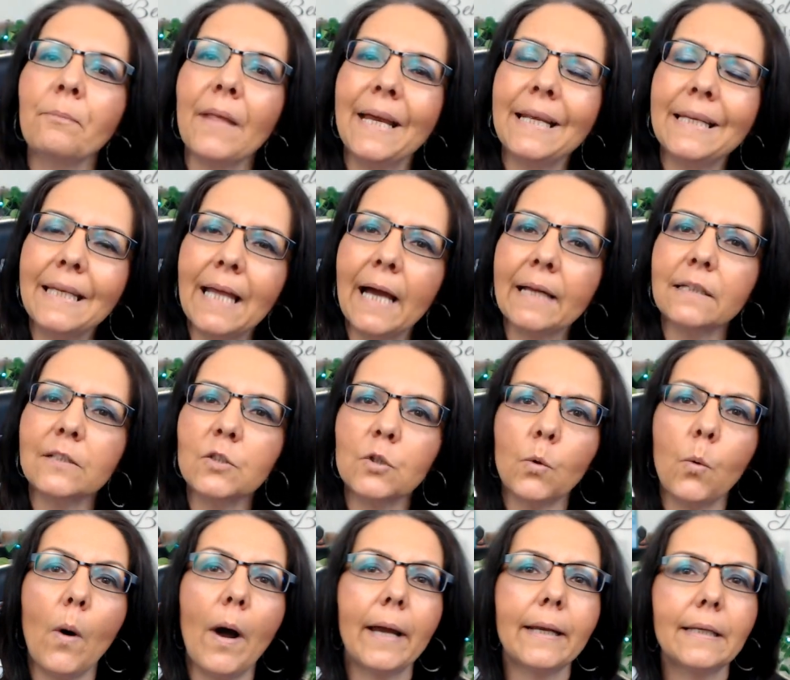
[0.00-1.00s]
And that is
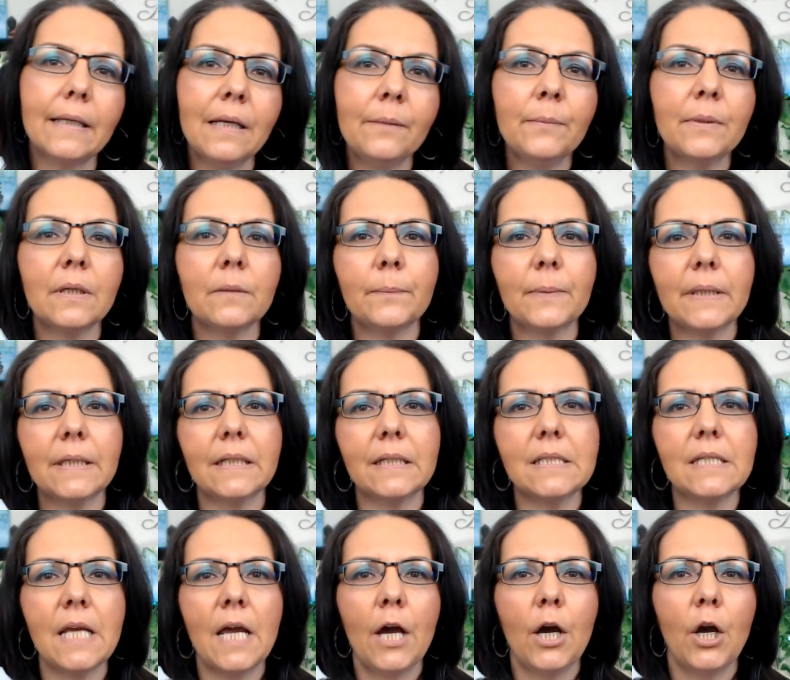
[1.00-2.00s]
quite limited
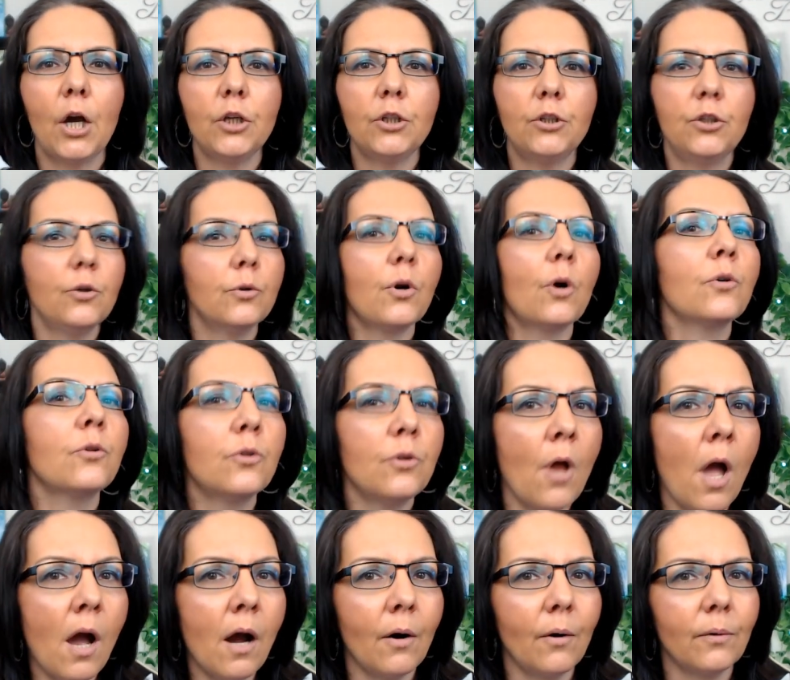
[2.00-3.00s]
because you don't
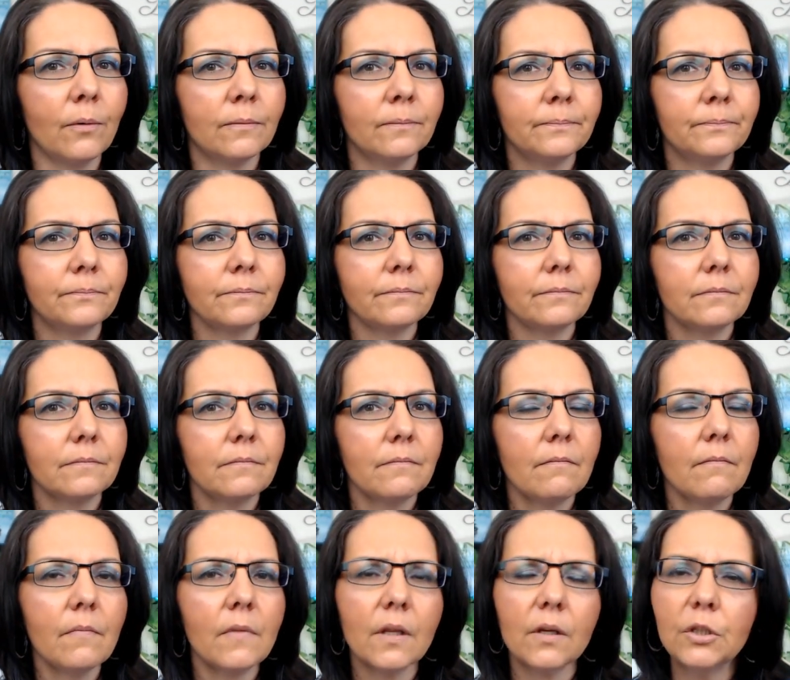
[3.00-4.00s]
know
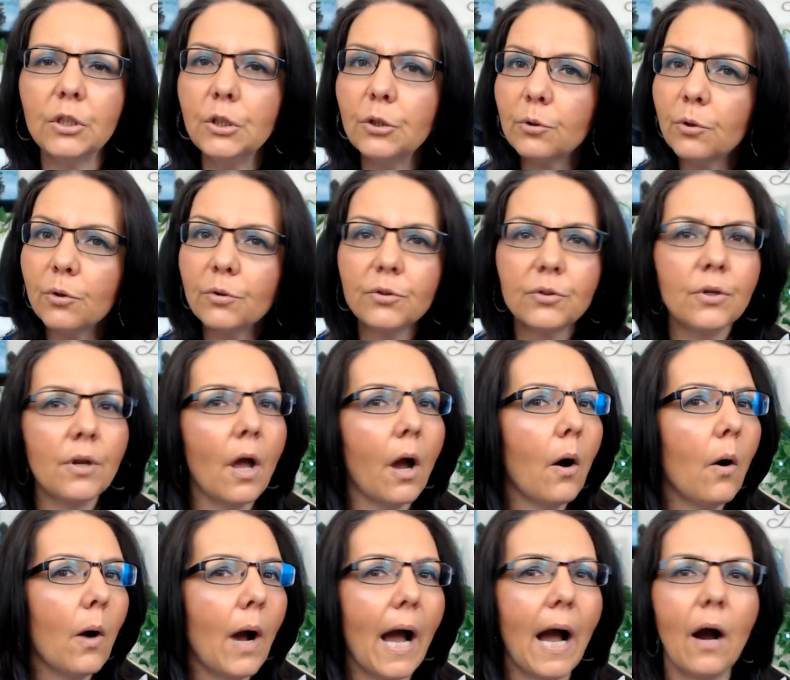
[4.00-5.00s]
you don't
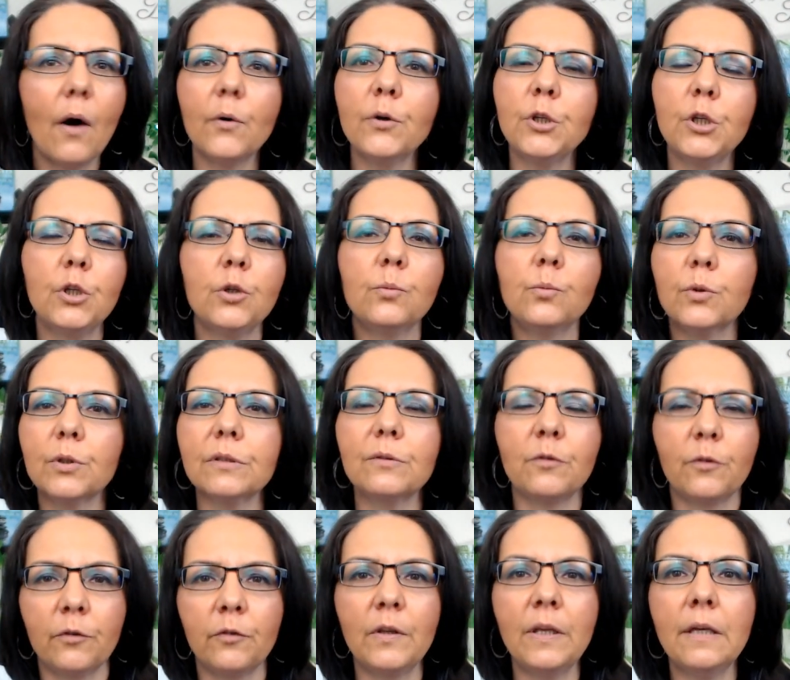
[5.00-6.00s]
know how you
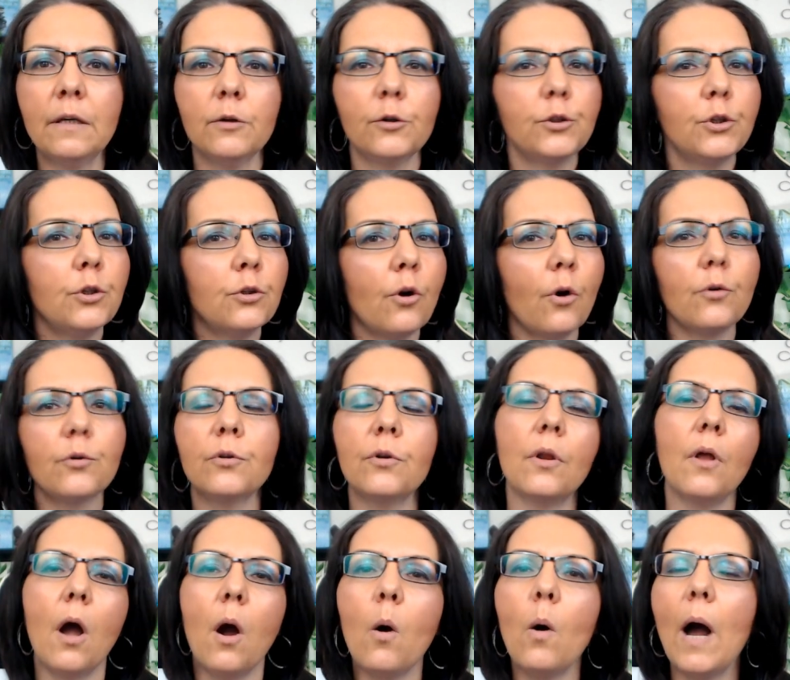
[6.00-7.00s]
would feel. You don't
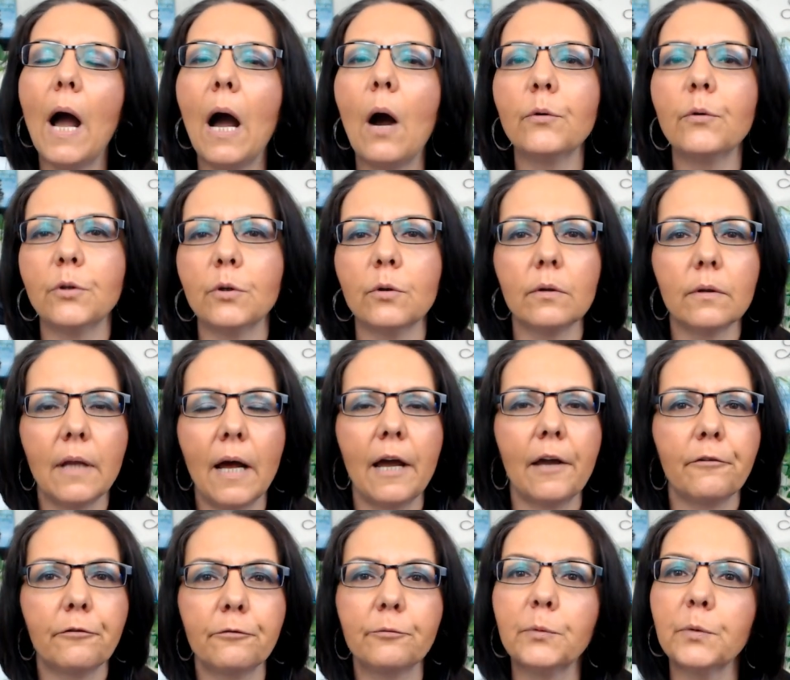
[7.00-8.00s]
know how your
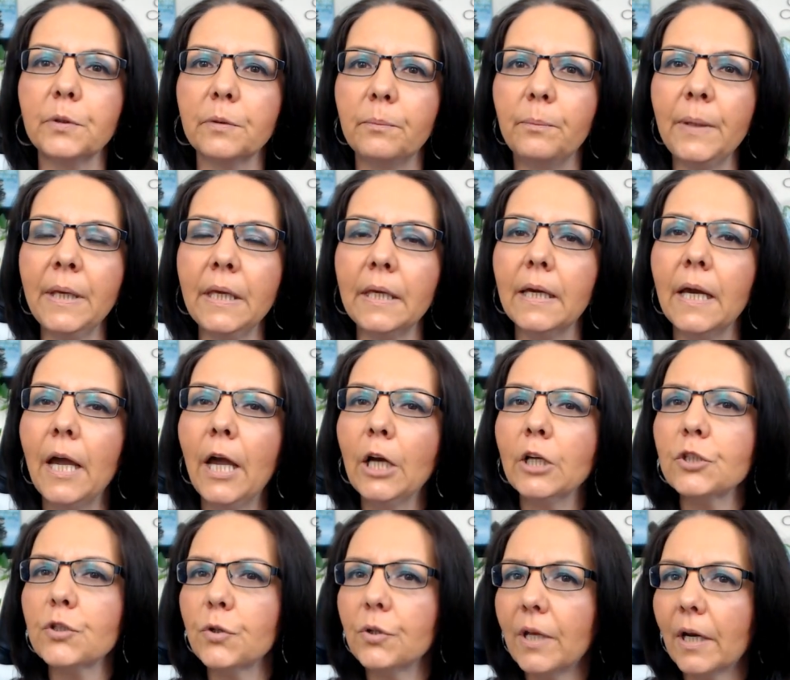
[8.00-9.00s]
life would be.
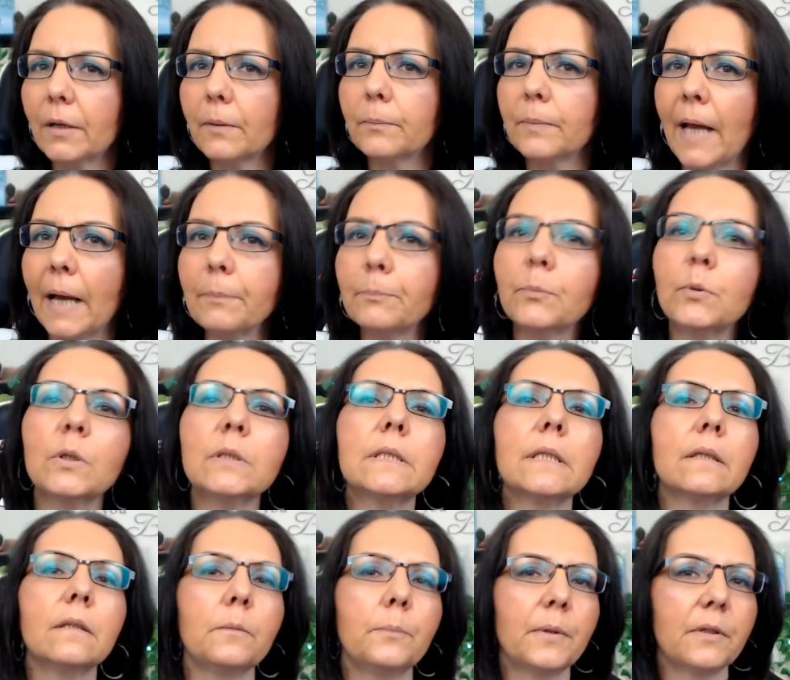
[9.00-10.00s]
So there, that
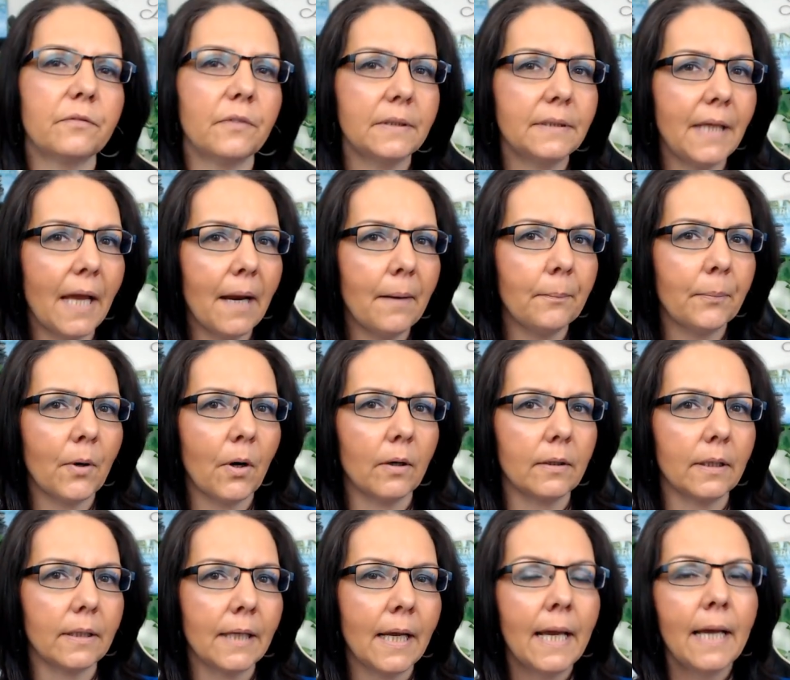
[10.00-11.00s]
puts a little bit of a damp
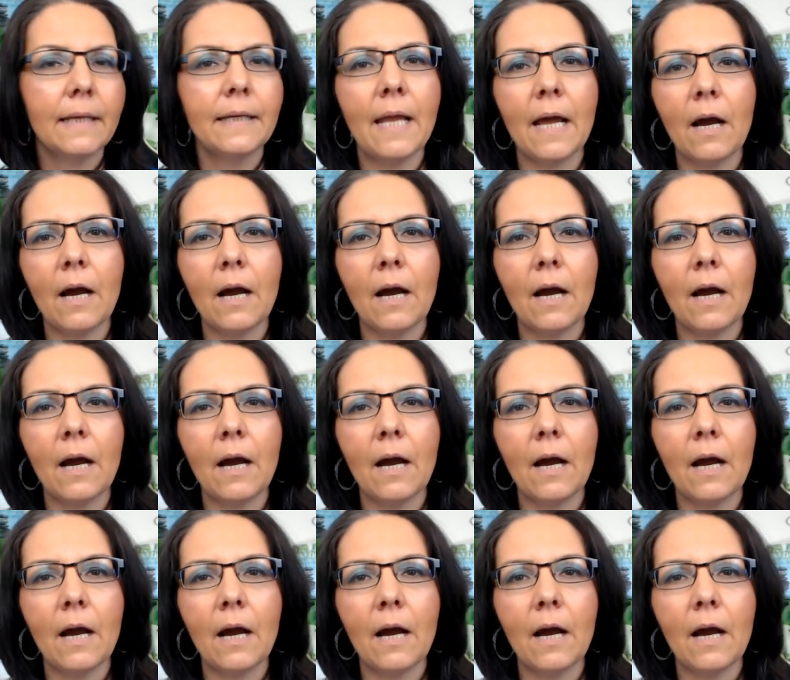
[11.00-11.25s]
on it.